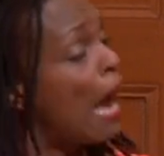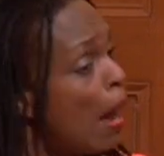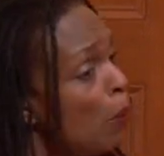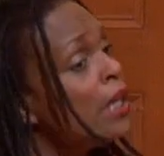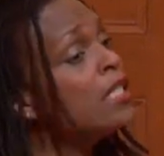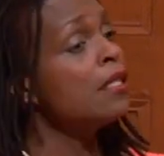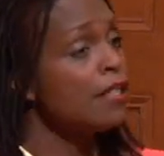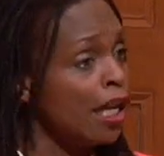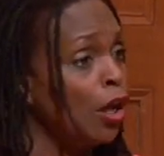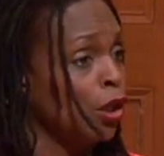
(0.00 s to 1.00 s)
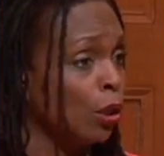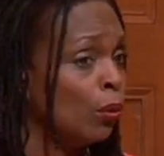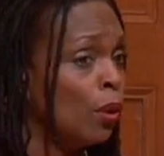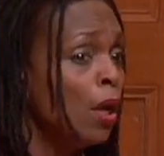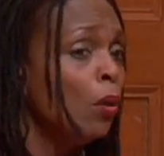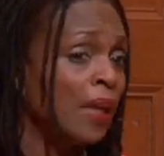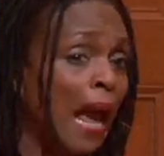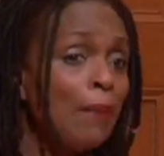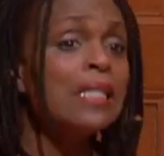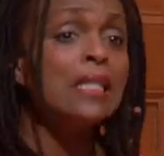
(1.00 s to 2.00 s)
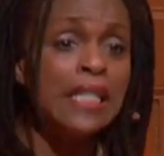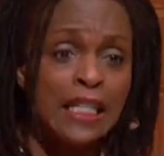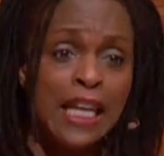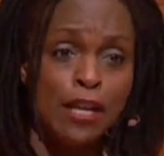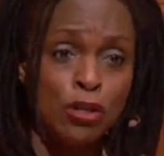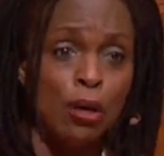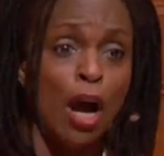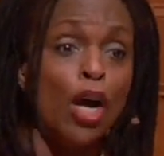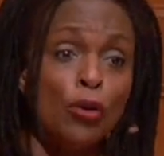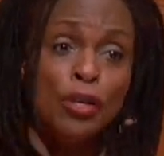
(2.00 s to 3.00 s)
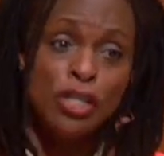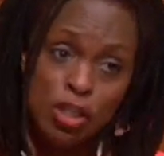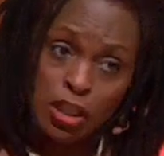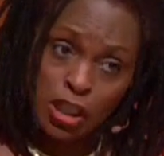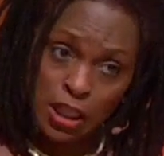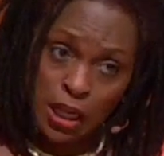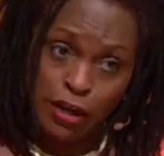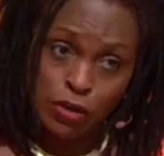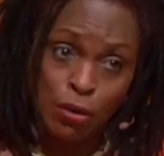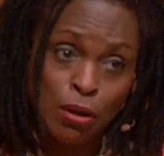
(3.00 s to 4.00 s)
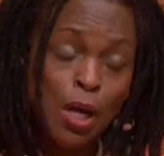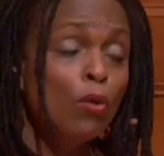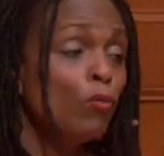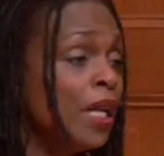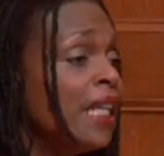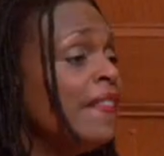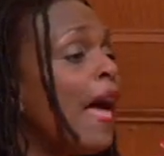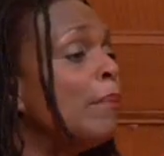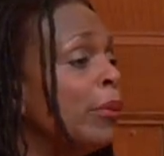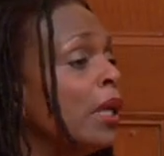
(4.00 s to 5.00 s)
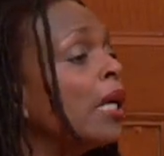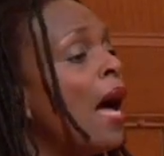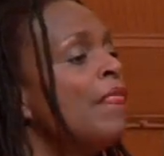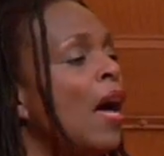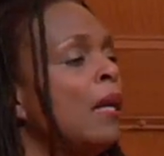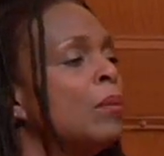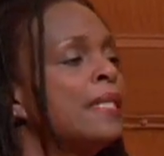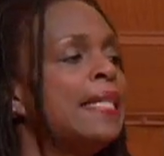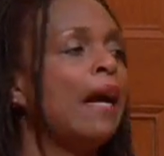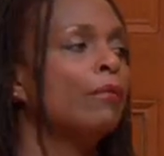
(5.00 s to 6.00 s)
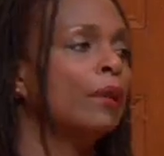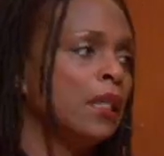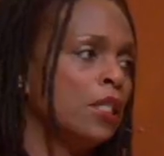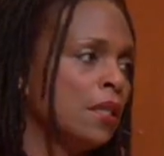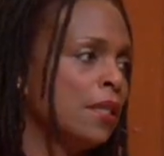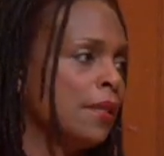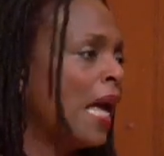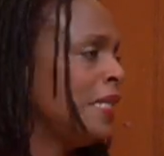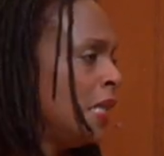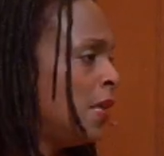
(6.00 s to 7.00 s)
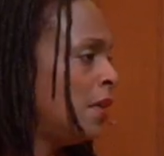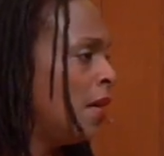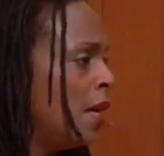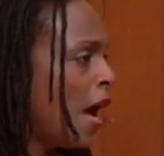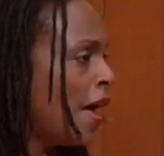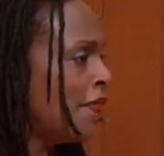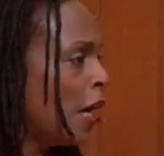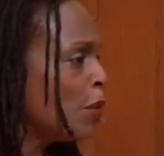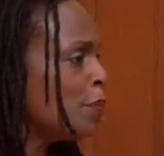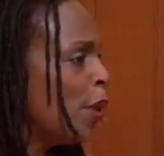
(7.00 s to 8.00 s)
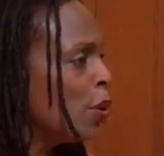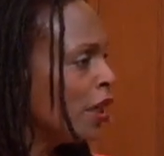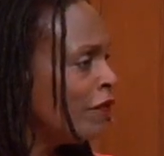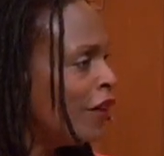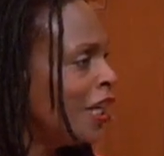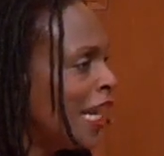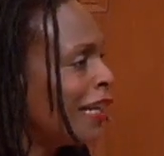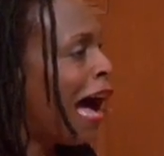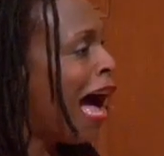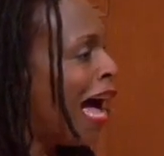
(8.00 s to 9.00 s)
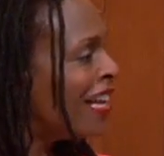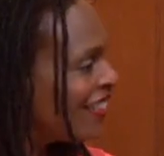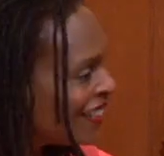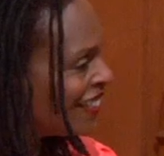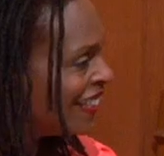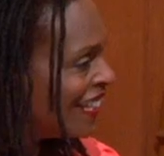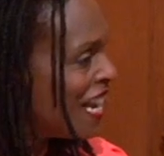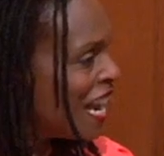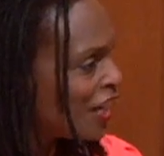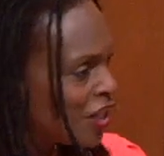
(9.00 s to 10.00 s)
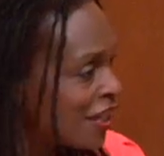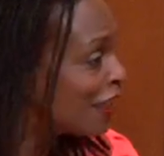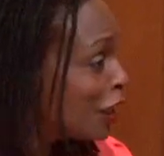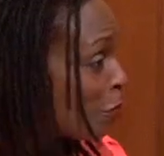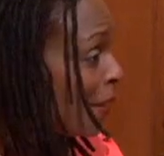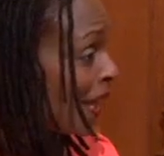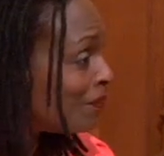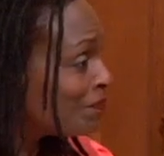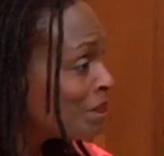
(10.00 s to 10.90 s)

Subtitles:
Now, I want to just tell you, when I was a teenager, a Christian teenager, reading that book, I thought it was sacrilegious. I did. I thought it was poking fun at God, just a little bit.